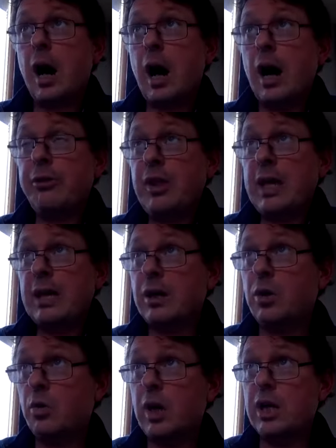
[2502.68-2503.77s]
I think
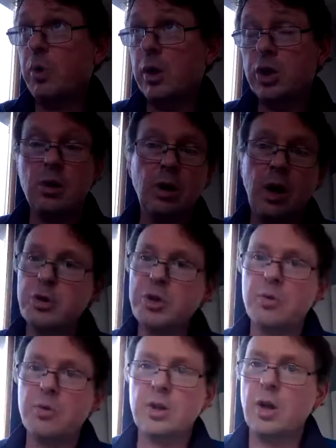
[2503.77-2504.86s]
we're too close
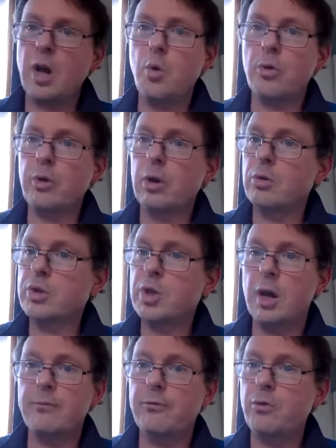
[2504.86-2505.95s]
to it to know what the
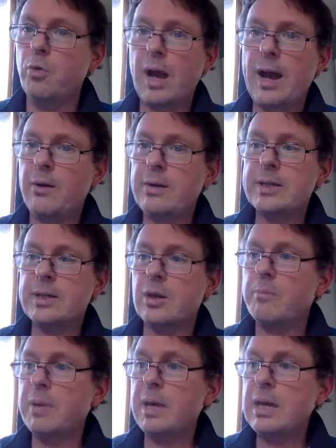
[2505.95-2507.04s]
long-term fallout is going
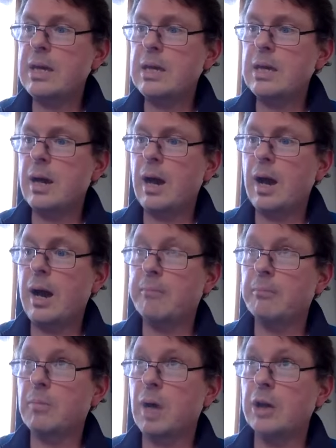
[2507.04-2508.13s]
to be.
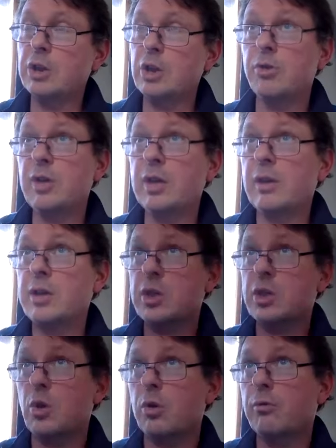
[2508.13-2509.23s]
I do think there's a
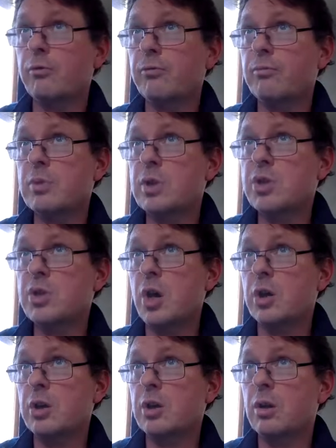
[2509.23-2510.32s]
sort of
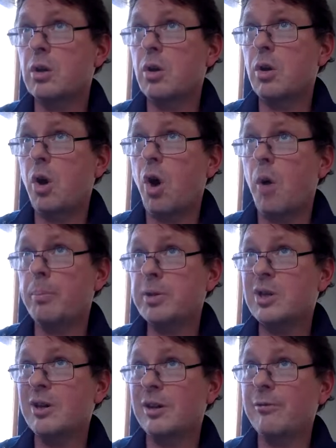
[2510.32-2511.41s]
certain
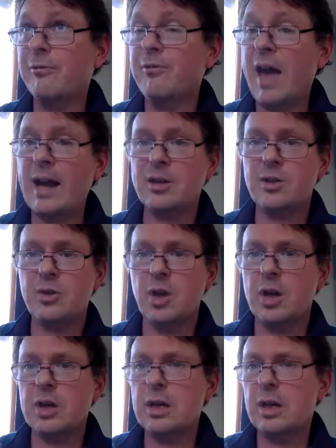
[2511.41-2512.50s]
optical effect
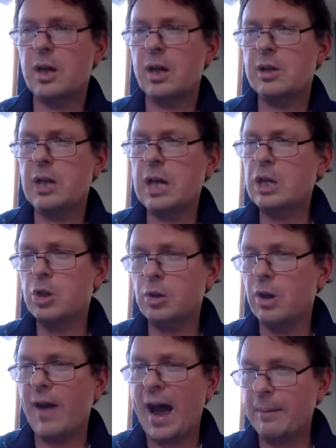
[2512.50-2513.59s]
that it
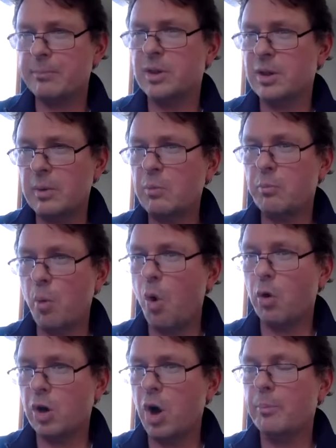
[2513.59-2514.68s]
shouldn't have happened. I mean, with
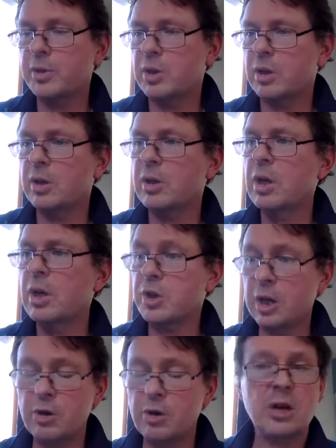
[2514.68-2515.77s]
more competent
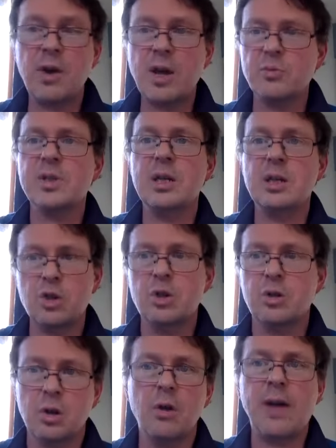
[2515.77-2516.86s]
security arrangements, it
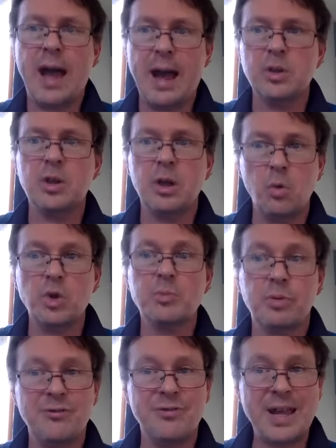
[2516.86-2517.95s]
shouldn't have happened, and it was
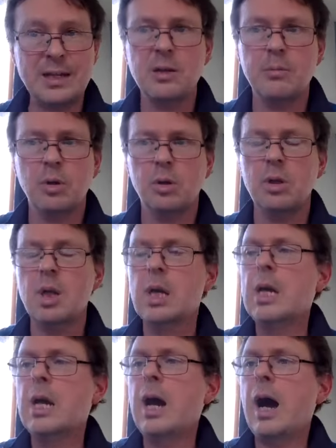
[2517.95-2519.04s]
preventable.
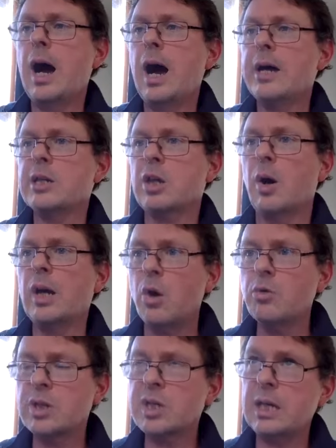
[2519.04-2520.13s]
So I
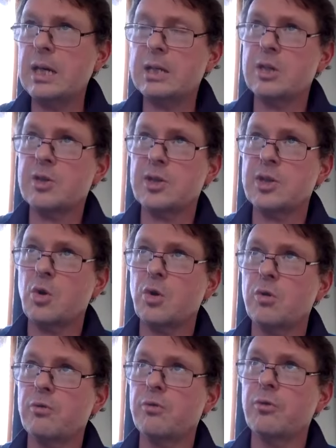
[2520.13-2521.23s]
don't see it as a sort
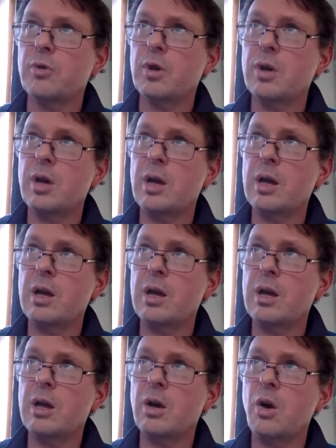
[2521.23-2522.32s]
of
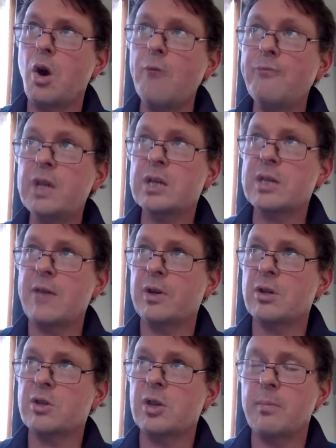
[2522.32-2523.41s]
obvious
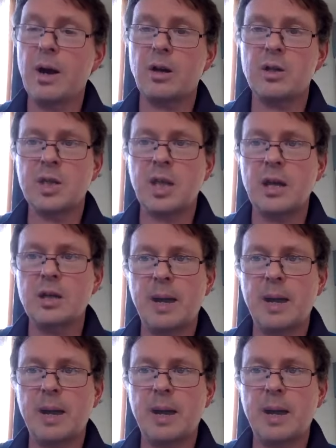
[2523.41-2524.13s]
evidence that the American state is